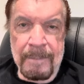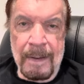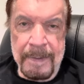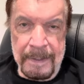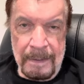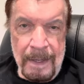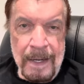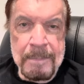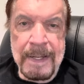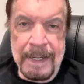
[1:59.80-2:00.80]
I made a lot
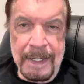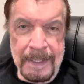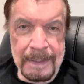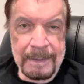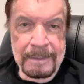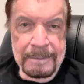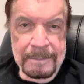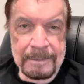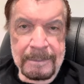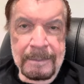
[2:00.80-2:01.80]
of money
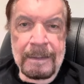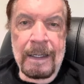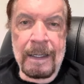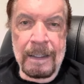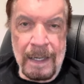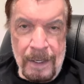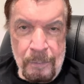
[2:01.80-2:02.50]
a lot of